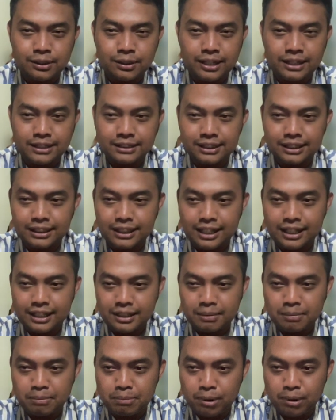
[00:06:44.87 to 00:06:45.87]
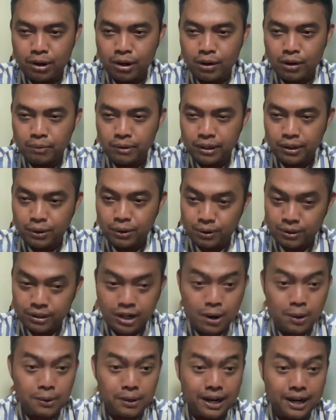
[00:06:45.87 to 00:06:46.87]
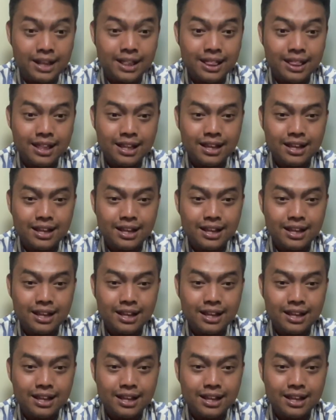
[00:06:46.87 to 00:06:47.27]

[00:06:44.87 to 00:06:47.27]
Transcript: say that the ball will go down, right?